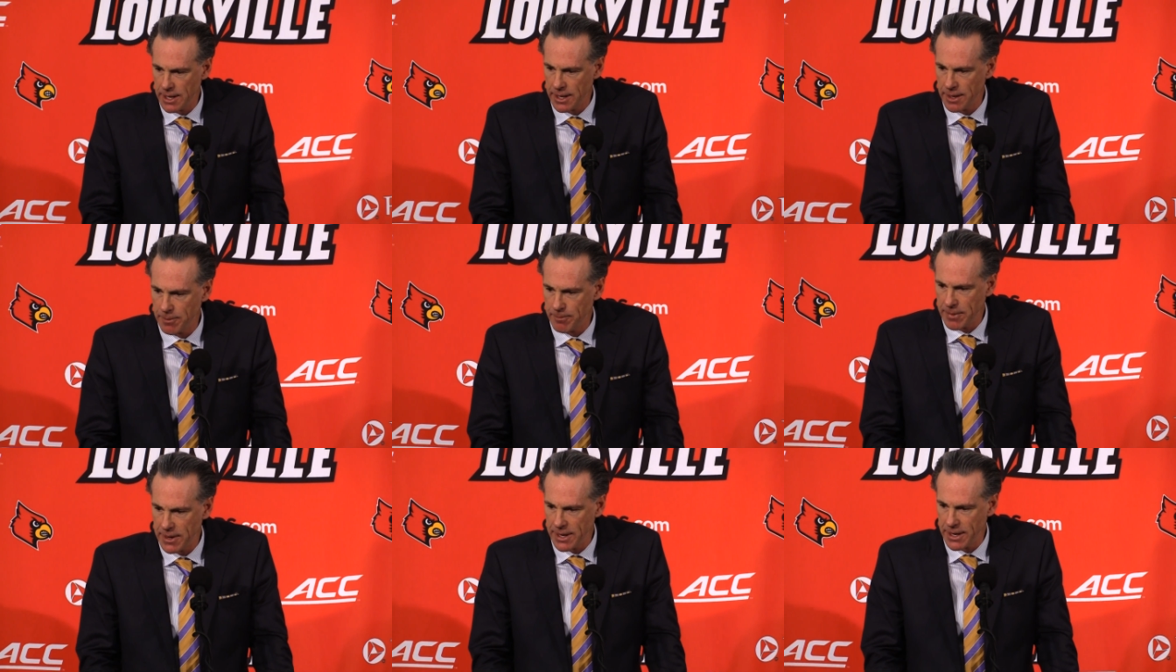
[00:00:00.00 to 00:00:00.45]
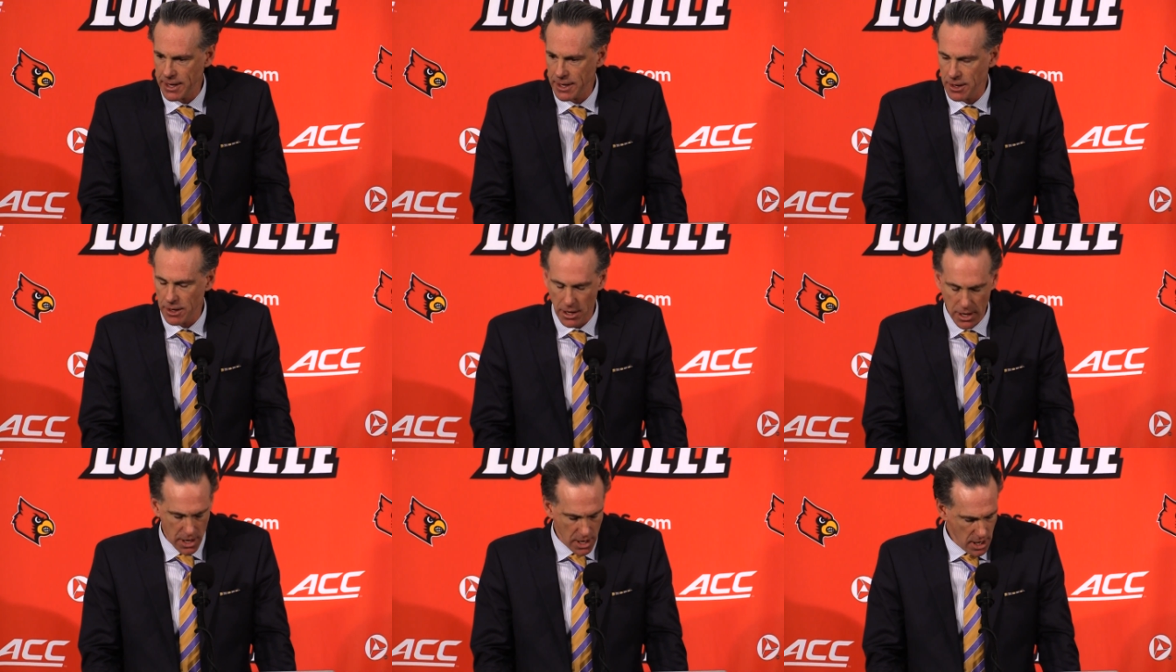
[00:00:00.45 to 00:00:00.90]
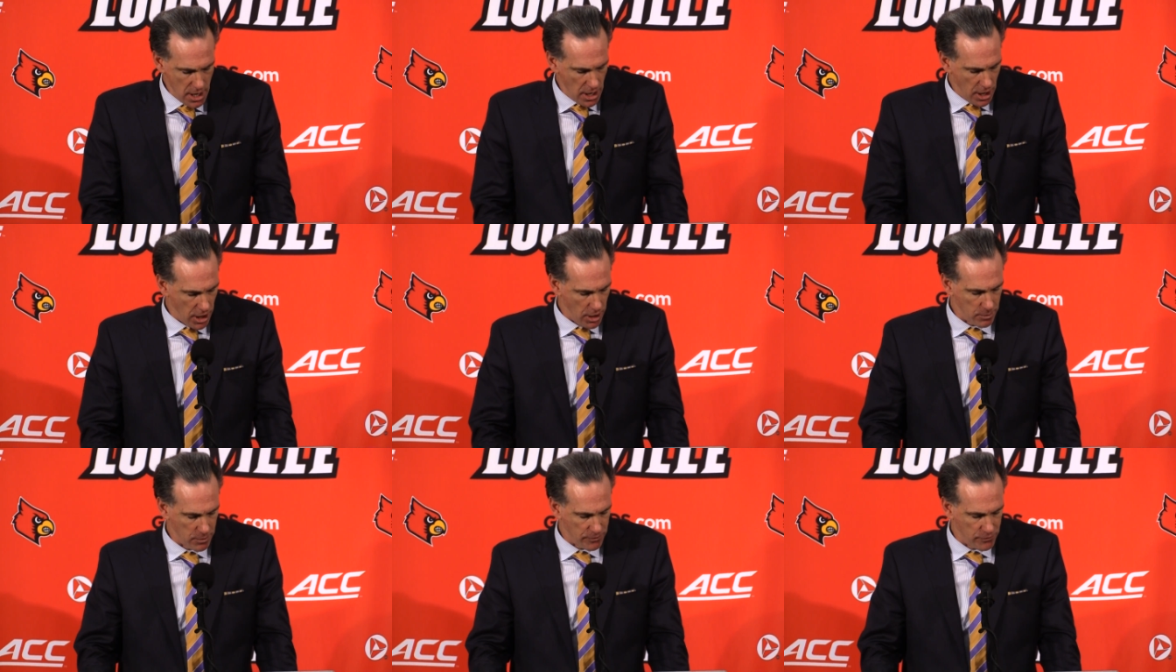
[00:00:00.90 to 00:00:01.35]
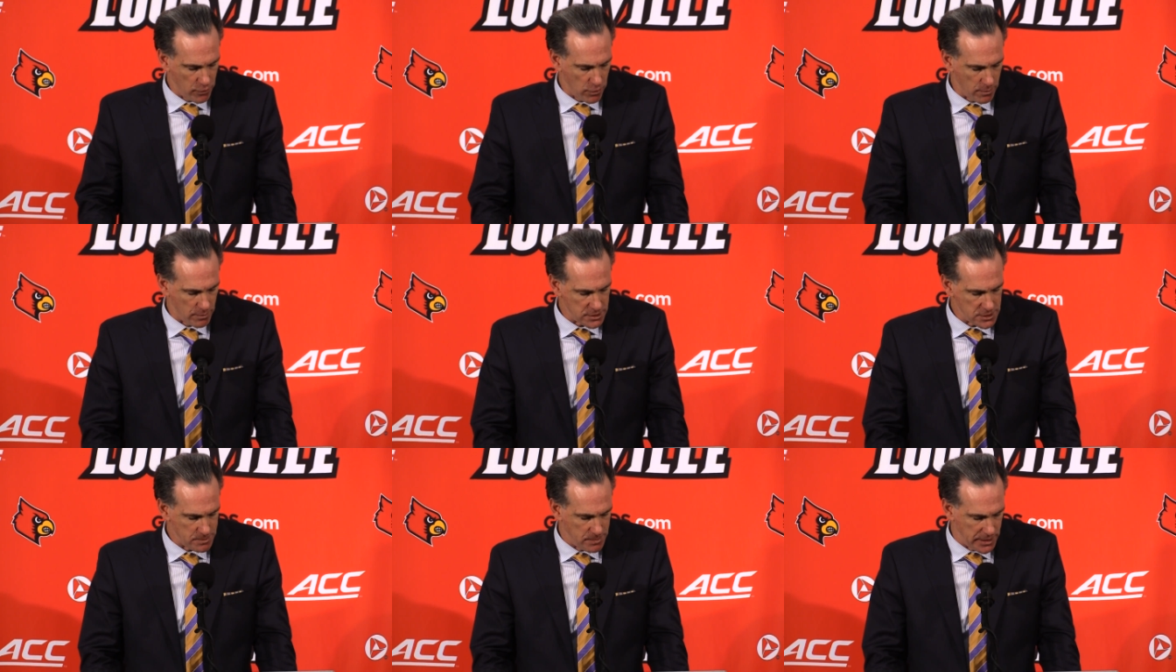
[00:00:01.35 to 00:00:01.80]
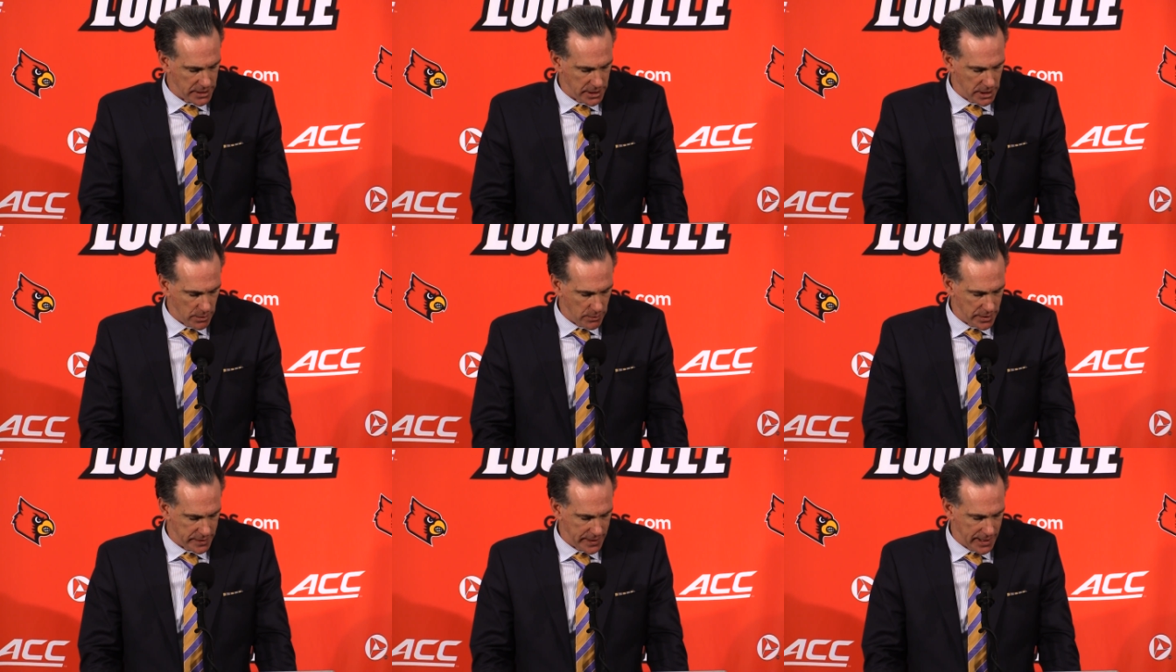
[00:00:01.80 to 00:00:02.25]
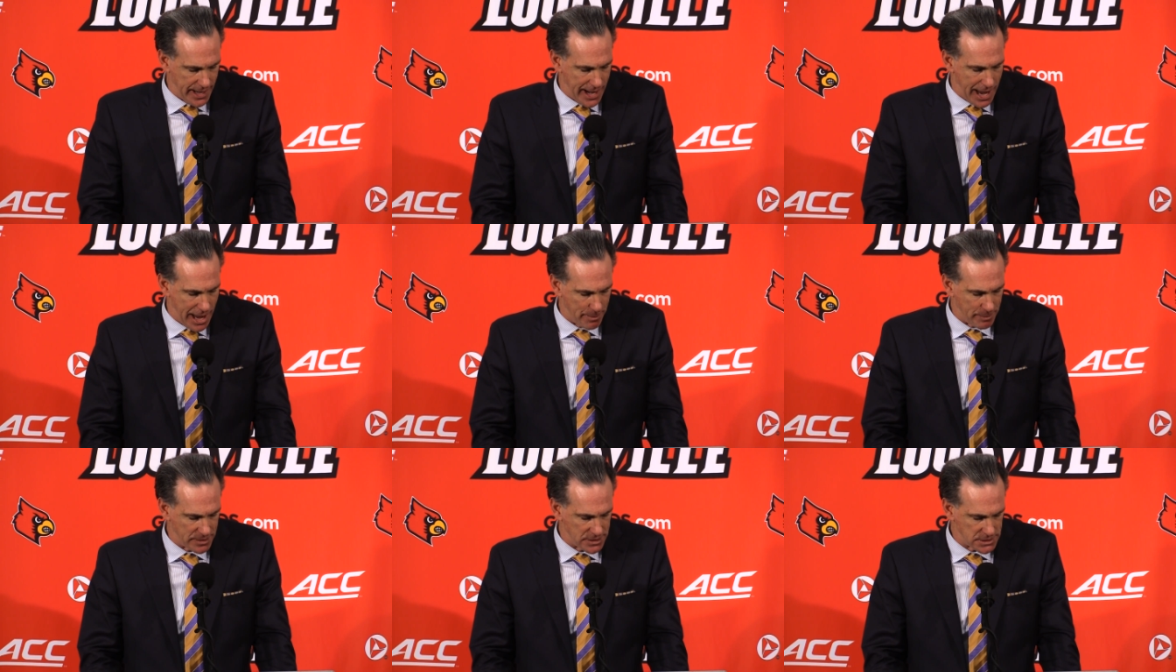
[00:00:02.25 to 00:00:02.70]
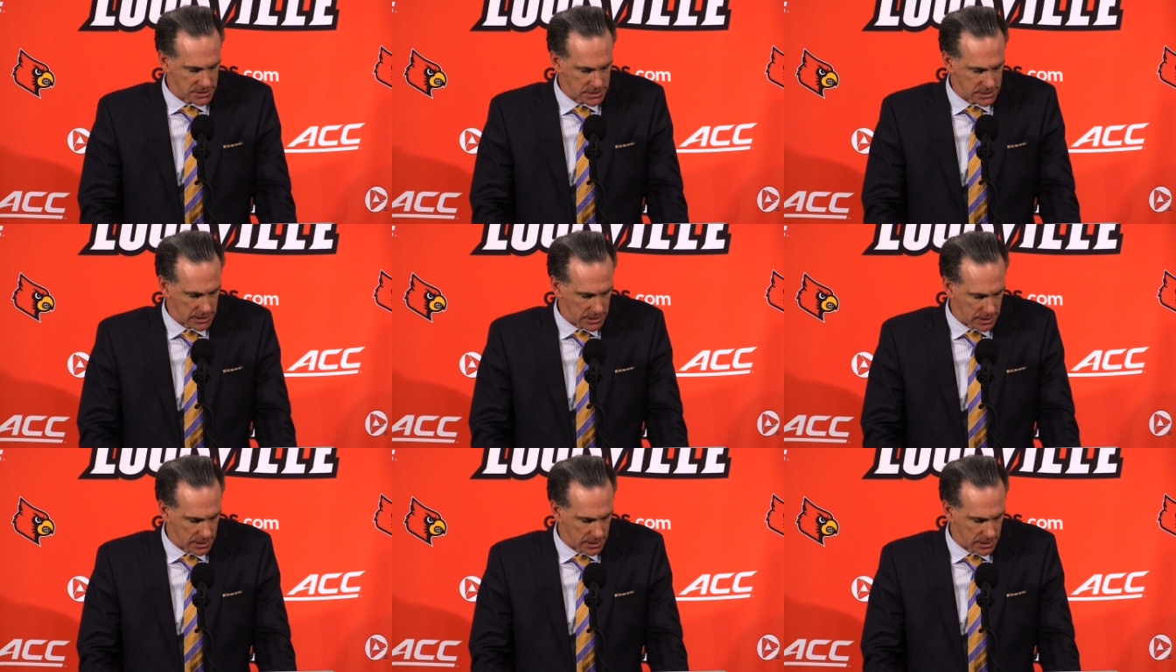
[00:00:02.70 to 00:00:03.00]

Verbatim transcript: uh, by our, our, performance. But you know what? That happens.